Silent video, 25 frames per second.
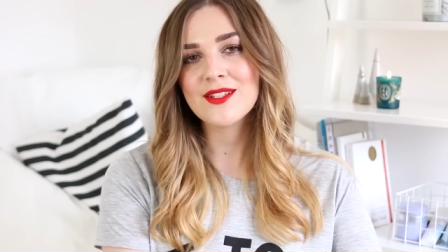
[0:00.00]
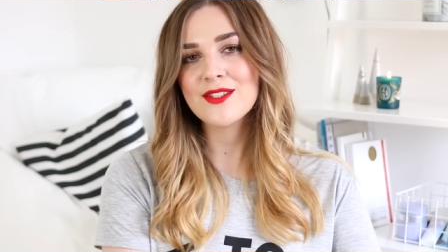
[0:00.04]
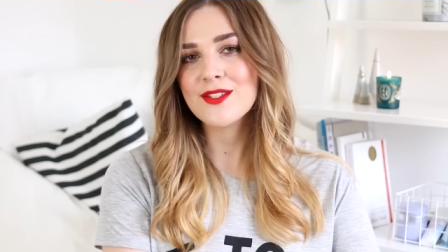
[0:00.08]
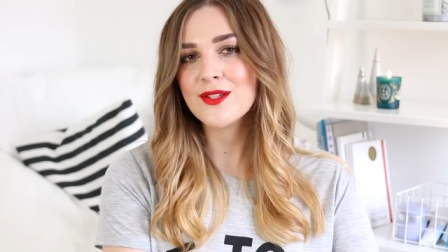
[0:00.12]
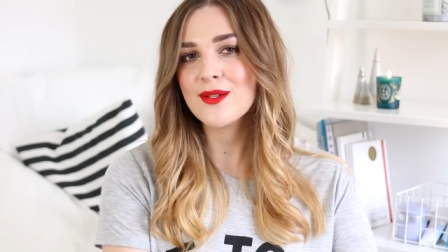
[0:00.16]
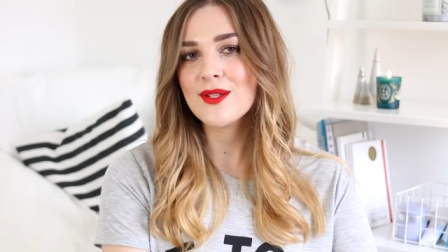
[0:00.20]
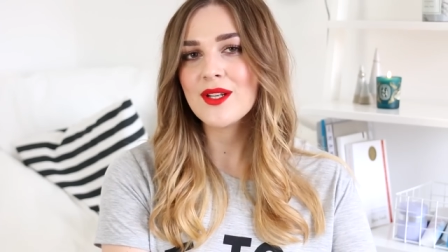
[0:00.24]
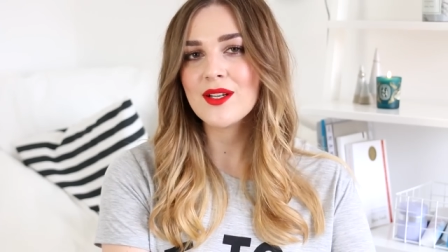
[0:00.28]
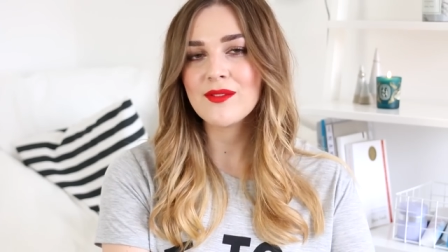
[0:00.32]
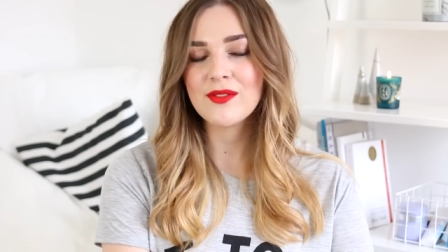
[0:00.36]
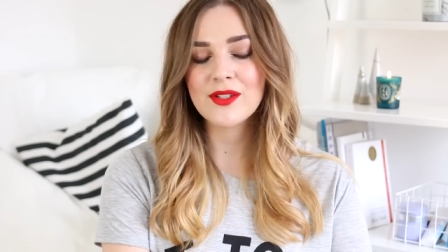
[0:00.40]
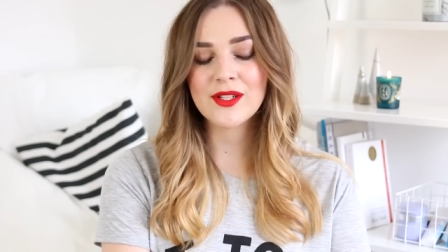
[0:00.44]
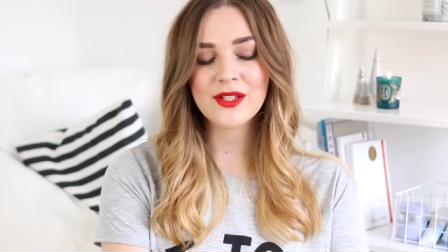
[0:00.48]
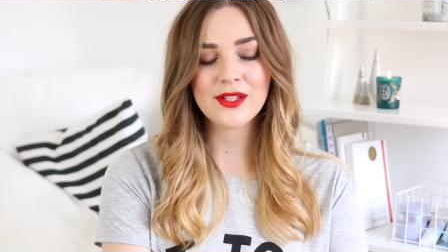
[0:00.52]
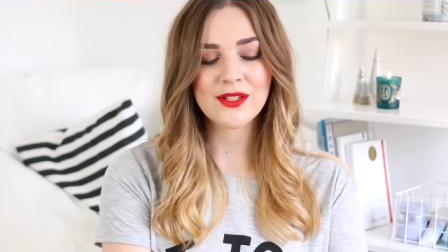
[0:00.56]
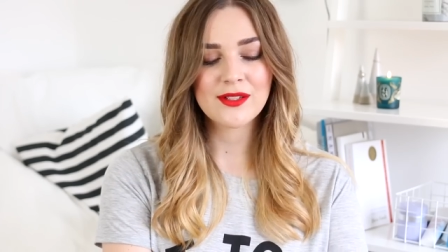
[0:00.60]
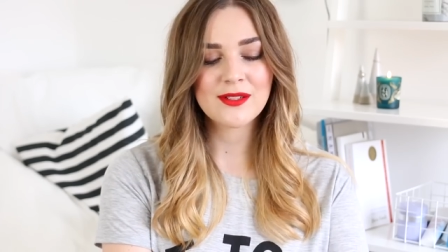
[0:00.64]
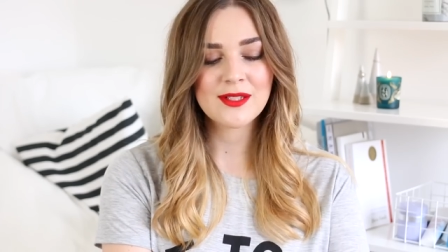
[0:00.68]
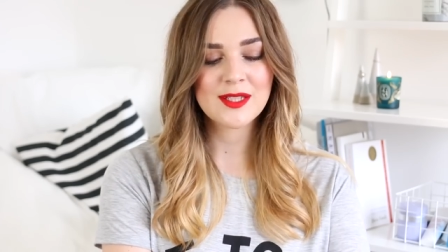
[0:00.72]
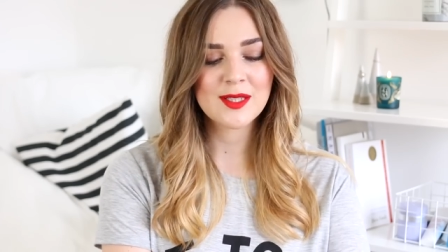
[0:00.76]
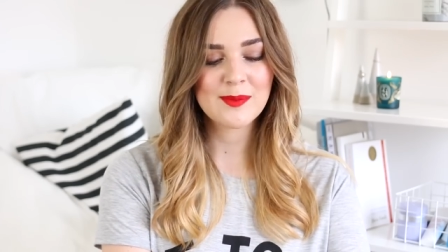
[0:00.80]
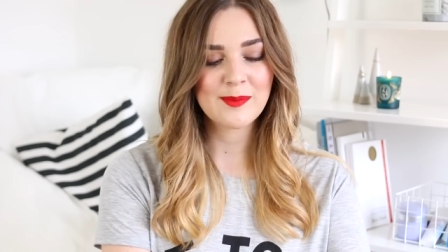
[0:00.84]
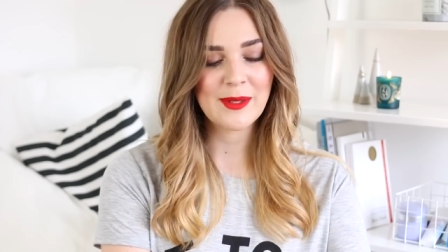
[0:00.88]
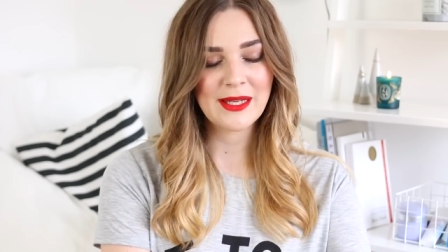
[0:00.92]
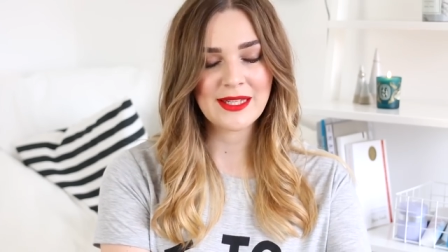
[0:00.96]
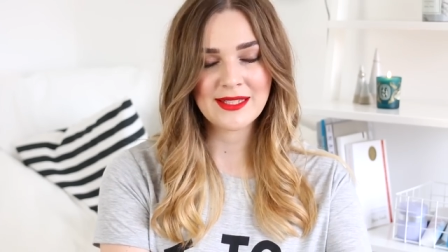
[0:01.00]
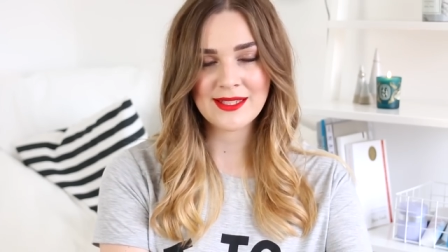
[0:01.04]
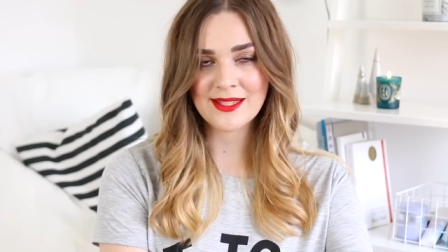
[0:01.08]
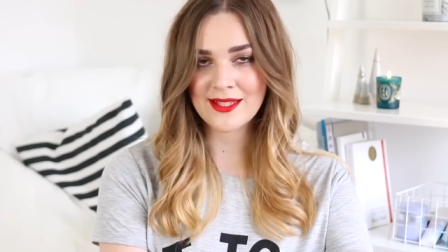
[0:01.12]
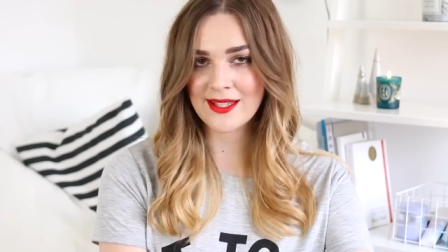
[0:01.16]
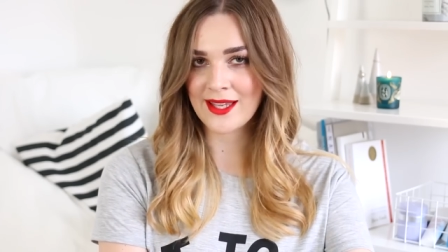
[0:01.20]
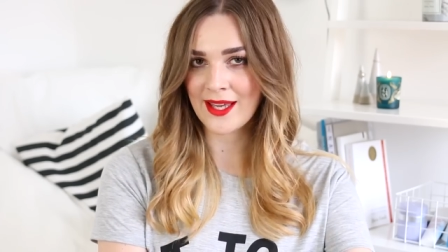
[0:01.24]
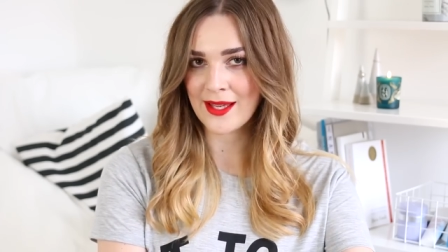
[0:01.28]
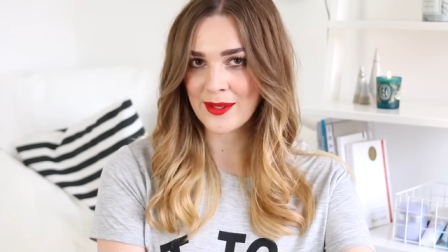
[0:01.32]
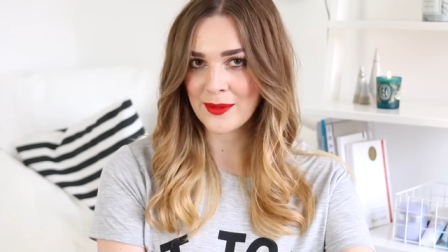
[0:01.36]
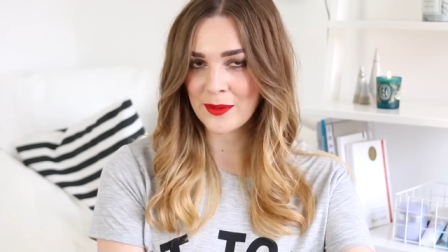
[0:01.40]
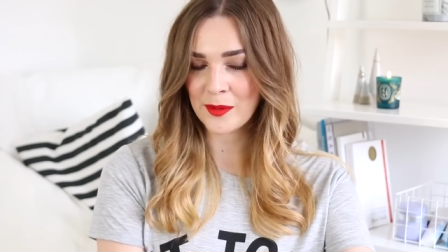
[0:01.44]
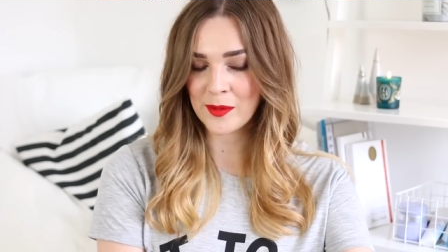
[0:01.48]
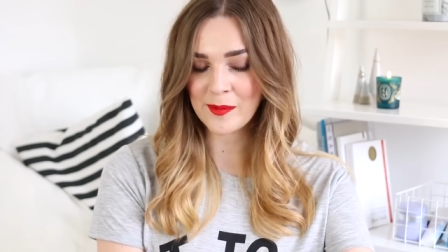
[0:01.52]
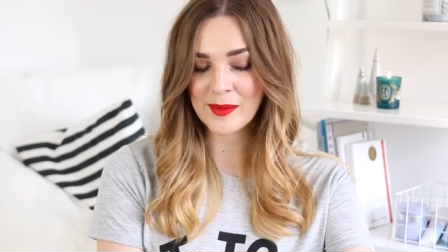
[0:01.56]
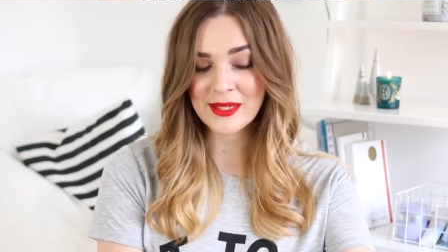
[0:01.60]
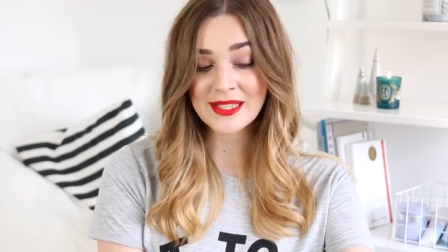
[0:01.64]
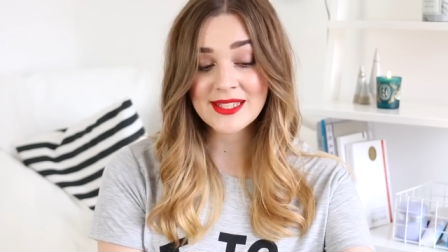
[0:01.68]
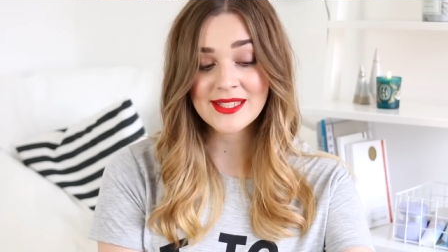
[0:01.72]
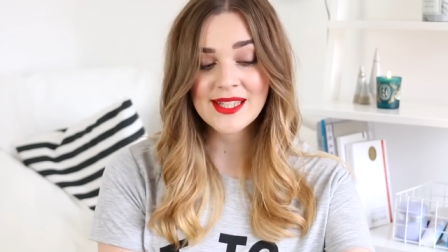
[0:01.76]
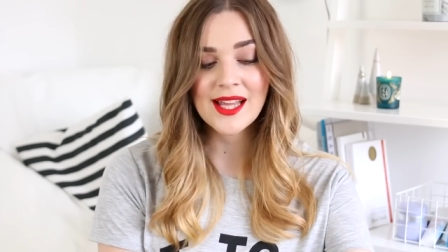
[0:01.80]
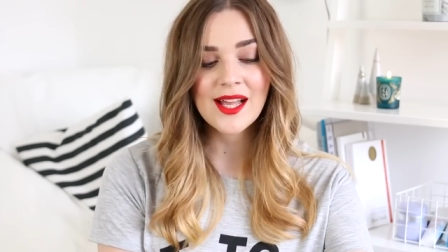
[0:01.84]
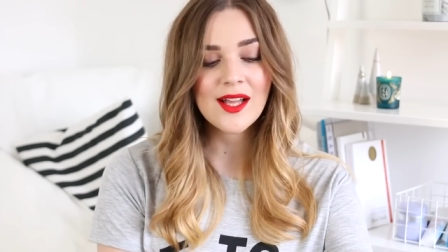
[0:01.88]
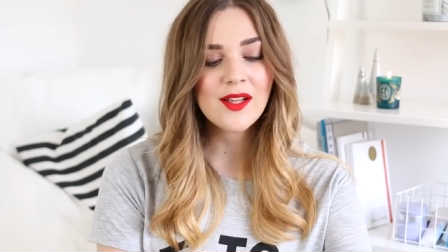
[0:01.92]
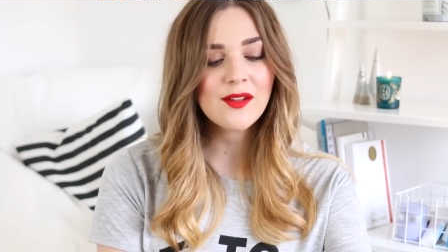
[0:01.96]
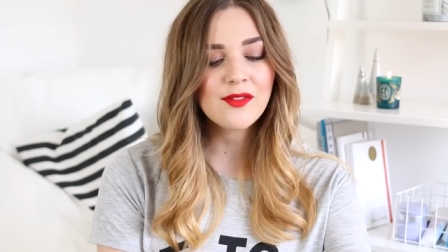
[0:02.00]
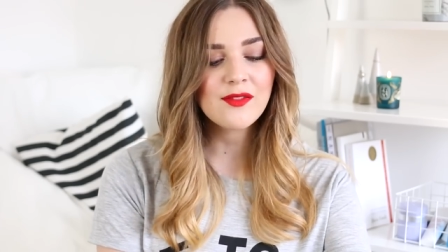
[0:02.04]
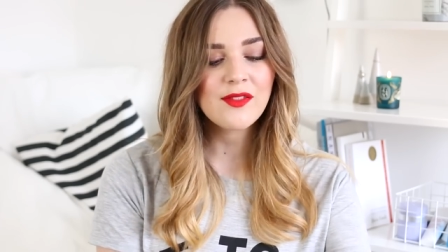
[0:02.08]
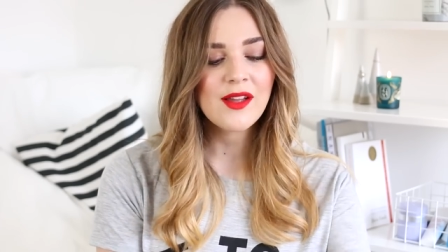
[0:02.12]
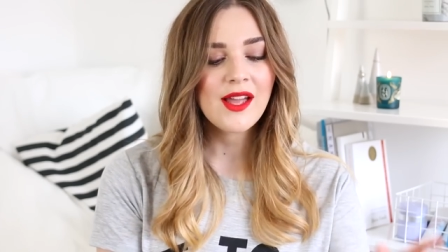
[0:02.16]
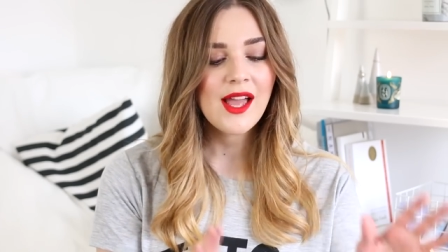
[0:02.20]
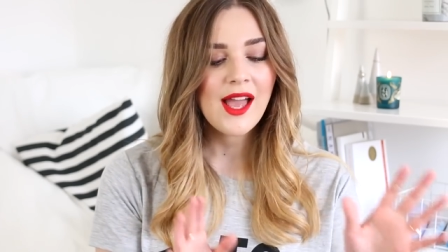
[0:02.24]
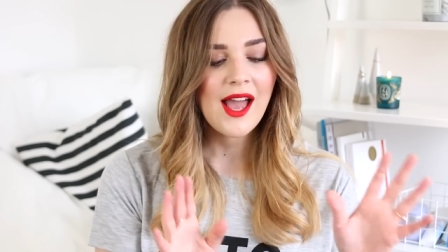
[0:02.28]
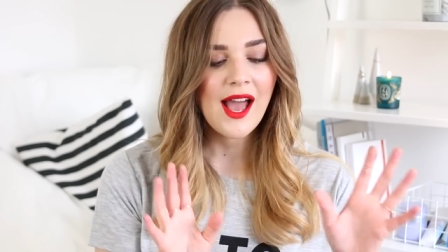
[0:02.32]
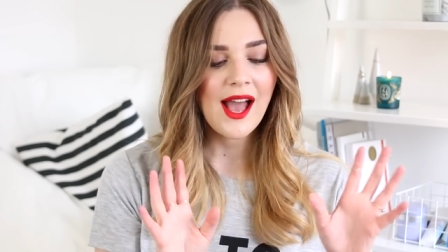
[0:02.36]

do love a good Space NK haul myself.